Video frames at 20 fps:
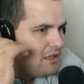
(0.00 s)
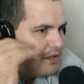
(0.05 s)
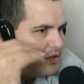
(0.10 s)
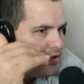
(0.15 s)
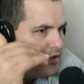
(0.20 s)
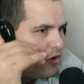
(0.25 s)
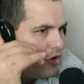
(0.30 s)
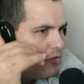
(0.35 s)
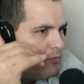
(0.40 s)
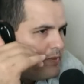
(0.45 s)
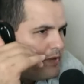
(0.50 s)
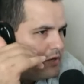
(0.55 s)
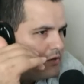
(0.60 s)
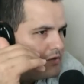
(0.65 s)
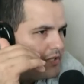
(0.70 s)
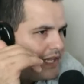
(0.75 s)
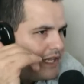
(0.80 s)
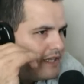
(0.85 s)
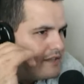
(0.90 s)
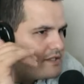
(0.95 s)
your
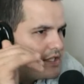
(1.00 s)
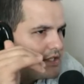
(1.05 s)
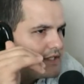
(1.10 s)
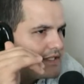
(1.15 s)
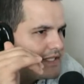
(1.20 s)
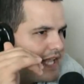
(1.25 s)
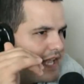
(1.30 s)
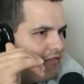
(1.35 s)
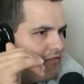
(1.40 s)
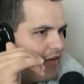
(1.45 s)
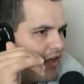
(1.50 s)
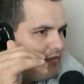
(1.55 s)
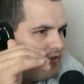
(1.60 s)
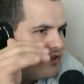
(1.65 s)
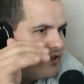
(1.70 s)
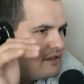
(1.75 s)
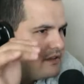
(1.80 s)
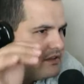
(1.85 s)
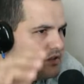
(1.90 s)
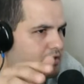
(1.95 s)
building is your safe
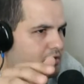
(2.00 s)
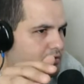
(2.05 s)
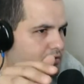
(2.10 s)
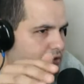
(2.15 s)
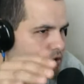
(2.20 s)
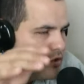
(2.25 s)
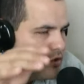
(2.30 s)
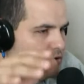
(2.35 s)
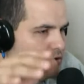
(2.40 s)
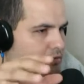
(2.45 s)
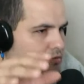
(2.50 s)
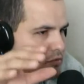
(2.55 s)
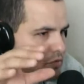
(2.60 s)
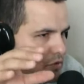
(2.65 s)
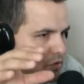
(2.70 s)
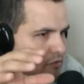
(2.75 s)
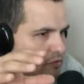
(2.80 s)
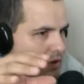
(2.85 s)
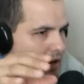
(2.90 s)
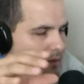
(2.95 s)
haven you you,
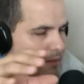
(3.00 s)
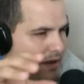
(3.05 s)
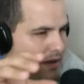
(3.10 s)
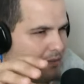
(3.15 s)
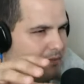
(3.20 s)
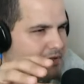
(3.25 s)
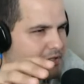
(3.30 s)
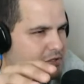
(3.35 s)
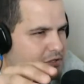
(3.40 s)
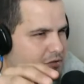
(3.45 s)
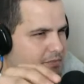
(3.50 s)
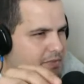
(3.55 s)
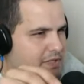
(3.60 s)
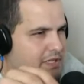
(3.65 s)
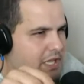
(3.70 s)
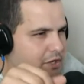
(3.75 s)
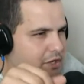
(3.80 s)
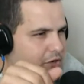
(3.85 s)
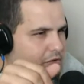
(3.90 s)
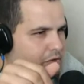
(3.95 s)
you I'm, I'm assuming
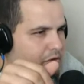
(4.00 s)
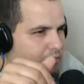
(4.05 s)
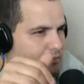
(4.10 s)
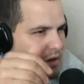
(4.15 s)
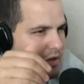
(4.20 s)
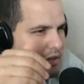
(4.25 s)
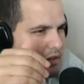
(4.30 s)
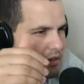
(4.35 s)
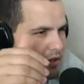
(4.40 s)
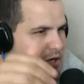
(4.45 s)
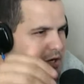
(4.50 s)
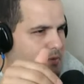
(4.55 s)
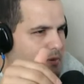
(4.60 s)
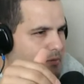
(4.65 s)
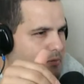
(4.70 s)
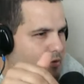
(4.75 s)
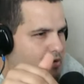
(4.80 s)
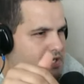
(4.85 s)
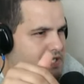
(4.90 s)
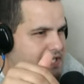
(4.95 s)
that you a little
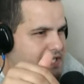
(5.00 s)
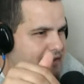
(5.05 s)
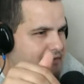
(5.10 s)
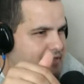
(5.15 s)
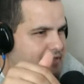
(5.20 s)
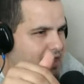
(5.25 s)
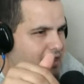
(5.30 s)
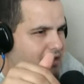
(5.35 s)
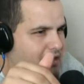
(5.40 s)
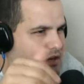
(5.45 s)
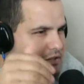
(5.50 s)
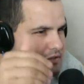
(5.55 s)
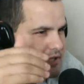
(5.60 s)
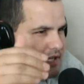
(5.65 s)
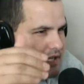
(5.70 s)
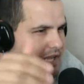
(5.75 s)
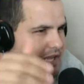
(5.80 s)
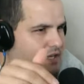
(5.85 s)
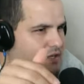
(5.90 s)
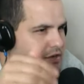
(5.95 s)
bit more safe there because
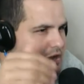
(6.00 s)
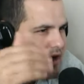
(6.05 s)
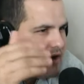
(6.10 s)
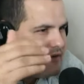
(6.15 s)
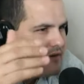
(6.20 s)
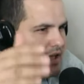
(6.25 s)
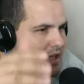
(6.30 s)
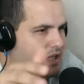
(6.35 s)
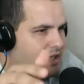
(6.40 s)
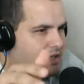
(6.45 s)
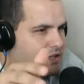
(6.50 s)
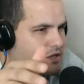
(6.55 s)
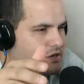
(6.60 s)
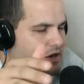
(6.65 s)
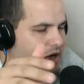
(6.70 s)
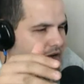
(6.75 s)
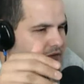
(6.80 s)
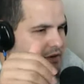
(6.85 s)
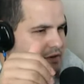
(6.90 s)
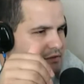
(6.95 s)
again you have you
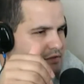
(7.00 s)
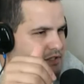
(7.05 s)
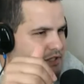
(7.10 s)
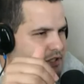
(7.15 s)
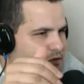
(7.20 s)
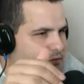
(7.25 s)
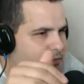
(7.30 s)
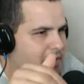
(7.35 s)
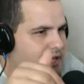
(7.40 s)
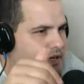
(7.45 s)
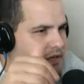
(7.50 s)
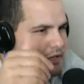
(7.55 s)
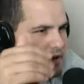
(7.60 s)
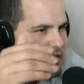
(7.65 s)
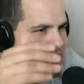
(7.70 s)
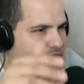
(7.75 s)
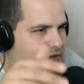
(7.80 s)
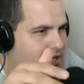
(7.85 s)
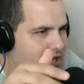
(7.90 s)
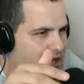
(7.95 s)
have concealment you
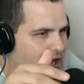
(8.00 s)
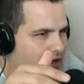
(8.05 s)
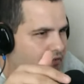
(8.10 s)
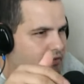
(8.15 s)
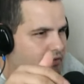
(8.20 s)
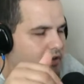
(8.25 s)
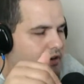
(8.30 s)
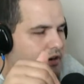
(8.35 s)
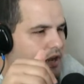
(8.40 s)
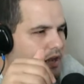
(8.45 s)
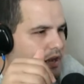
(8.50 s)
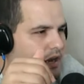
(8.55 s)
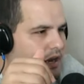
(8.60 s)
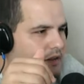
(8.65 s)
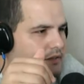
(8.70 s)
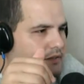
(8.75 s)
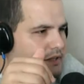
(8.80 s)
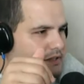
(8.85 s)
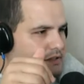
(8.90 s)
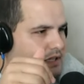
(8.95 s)
have cover
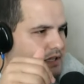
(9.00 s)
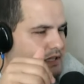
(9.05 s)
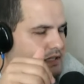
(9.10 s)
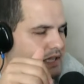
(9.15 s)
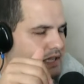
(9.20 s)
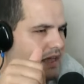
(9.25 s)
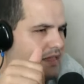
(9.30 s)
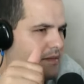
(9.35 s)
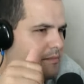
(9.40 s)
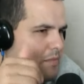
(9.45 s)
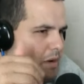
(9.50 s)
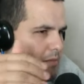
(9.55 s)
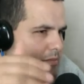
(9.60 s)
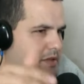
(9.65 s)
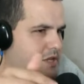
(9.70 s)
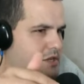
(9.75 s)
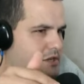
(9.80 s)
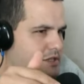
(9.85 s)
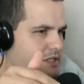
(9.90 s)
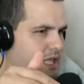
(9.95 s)
and things like that the
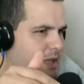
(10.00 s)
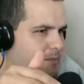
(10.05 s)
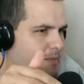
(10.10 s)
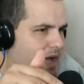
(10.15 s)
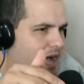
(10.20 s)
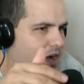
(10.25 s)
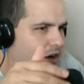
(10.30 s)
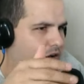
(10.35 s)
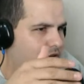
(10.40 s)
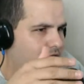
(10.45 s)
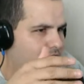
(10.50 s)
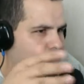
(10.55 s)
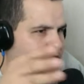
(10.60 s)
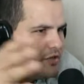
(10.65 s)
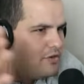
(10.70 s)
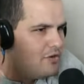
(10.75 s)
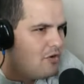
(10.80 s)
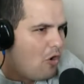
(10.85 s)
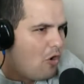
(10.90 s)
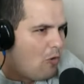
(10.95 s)
moment you step out
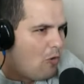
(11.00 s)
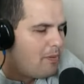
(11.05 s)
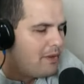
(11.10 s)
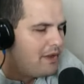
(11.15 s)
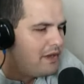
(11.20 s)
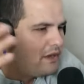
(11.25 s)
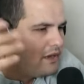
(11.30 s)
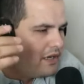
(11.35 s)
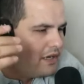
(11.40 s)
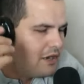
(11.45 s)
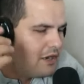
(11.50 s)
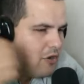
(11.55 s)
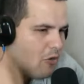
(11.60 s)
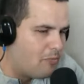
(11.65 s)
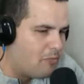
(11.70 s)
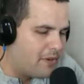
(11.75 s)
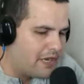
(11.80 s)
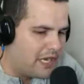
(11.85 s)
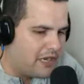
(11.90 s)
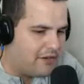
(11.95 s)
you open in an
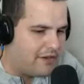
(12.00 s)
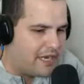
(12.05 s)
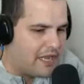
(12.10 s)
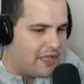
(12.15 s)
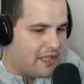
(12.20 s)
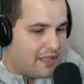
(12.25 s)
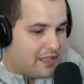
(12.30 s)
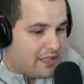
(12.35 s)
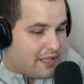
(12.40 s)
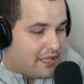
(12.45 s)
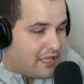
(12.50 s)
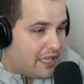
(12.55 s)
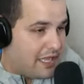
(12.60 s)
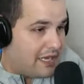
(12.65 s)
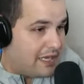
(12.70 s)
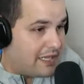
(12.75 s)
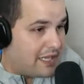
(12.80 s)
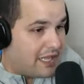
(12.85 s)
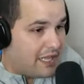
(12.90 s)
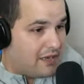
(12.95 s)
open area
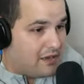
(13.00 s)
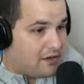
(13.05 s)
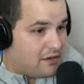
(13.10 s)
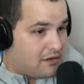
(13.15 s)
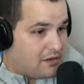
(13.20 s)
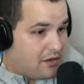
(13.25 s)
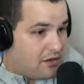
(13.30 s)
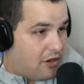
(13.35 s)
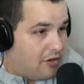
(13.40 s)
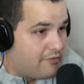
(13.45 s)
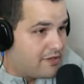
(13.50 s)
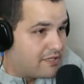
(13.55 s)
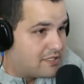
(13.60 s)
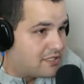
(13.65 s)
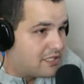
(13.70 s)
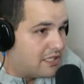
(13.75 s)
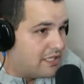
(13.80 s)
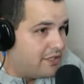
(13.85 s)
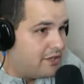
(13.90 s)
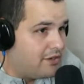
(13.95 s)
and again
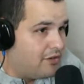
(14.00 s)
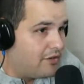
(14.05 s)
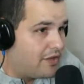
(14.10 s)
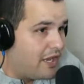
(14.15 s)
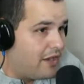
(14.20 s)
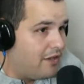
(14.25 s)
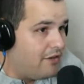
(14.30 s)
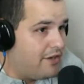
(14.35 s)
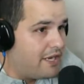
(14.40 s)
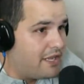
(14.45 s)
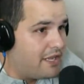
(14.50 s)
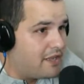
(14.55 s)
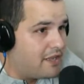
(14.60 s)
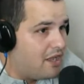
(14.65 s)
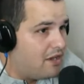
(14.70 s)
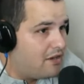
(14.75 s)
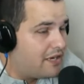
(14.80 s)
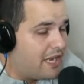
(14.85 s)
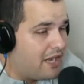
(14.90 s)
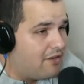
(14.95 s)
obviously you know carrying a
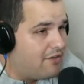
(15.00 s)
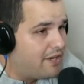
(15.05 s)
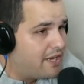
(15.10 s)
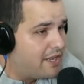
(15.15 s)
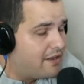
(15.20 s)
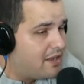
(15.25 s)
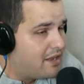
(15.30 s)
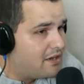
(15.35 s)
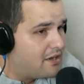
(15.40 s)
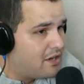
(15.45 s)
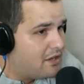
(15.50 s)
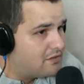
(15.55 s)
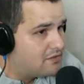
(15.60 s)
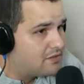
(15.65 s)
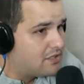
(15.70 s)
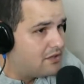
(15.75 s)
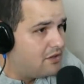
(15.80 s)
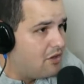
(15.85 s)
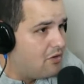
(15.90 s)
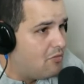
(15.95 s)
gun carrying a gun
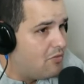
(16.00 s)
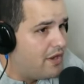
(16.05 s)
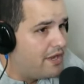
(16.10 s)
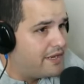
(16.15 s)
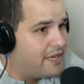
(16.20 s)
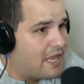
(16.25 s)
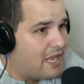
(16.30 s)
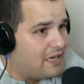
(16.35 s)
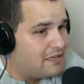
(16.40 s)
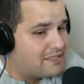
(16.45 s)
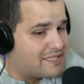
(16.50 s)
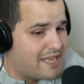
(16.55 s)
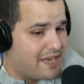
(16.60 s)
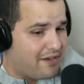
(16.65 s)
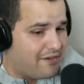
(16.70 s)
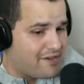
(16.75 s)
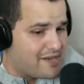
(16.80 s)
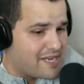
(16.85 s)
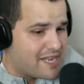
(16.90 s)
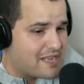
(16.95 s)
goes a long way guys
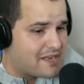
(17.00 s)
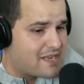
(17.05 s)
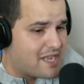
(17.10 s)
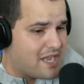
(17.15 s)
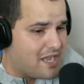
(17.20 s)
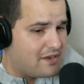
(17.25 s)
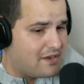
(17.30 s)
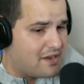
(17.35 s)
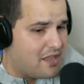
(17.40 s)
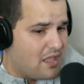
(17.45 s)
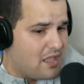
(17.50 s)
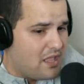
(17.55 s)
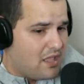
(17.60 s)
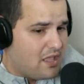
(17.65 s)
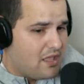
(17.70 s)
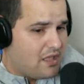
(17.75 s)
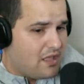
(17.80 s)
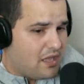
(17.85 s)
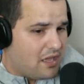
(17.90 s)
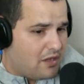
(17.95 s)
carrying a gun
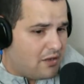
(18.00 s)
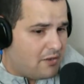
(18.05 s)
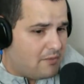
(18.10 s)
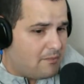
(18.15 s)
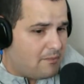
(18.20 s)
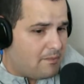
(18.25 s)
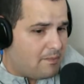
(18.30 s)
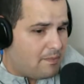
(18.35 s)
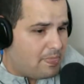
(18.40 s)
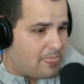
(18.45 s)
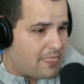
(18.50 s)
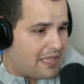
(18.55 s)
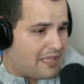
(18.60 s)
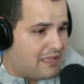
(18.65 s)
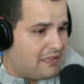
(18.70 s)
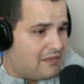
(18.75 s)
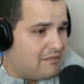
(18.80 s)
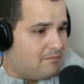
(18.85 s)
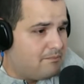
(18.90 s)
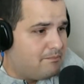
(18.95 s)

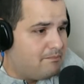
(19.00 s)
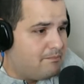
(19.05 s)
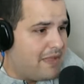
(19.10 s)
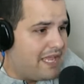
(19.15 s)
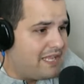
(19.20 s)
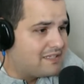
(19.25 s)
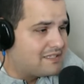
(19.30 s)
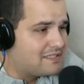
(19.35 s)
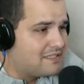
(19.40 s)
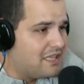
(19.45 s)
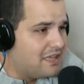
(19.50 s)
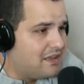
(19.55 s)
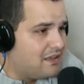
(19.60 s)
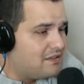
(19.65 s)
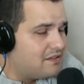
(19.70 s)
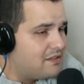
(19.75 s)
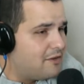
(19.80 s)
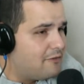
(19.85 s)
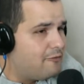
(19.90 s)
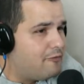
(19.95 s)
makes
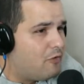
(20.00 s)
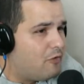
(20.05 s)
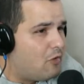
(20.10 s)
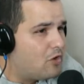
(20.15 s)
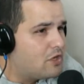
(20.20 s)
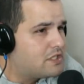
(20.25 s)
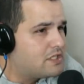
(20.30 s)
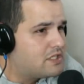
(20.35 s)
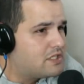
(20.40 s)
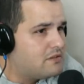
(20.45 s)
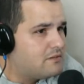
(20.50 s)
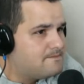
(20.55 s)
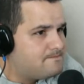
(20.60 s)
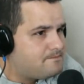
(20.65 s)
the the force